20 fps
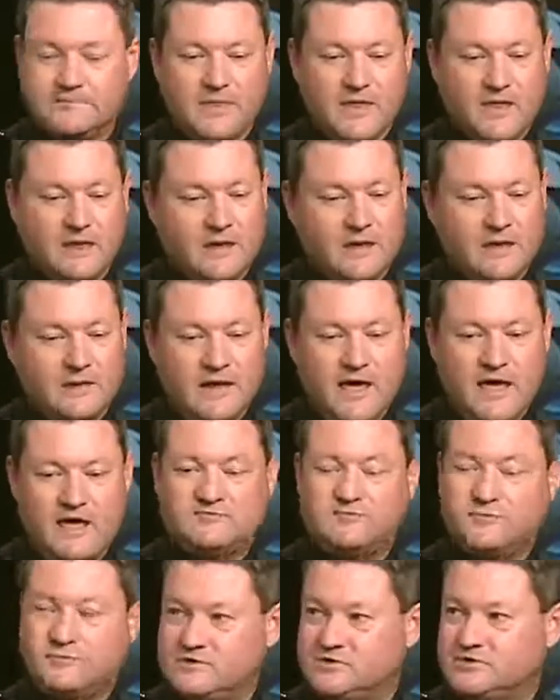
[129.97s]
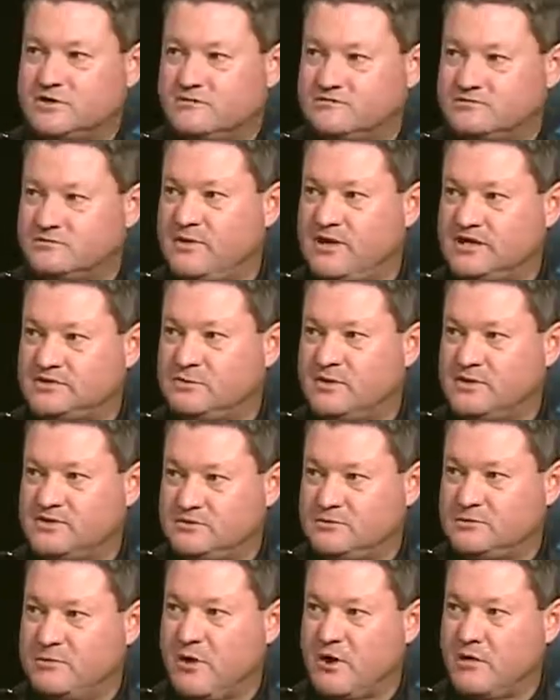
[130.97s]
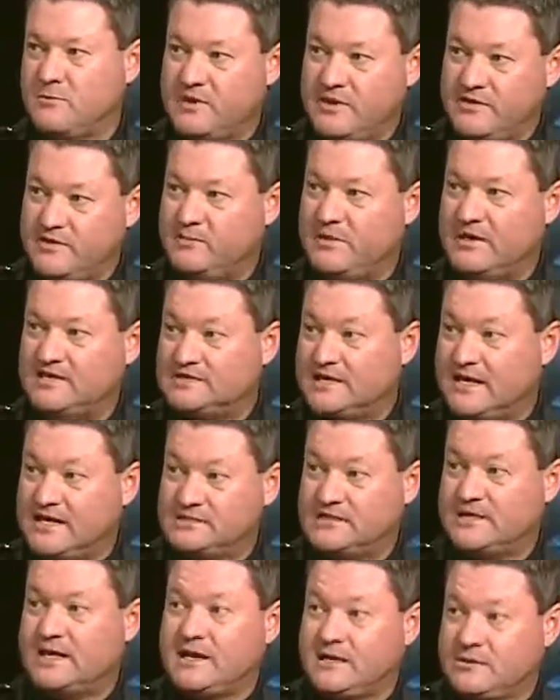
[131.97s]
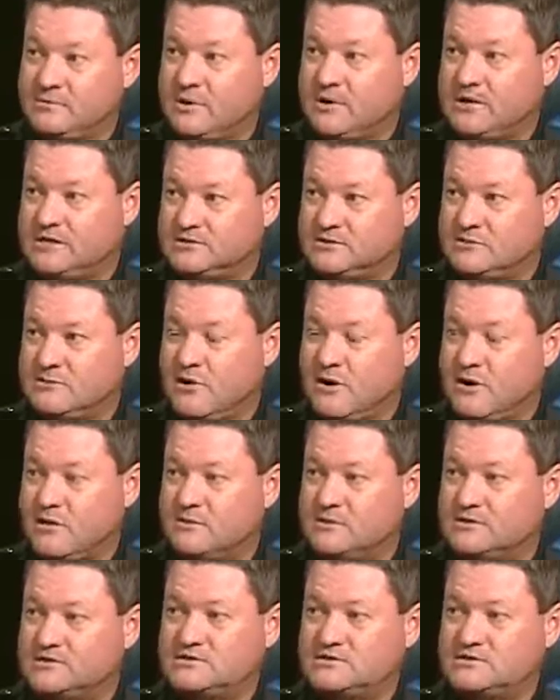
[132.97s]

And Nashville deserves the best police department and the best educated police department.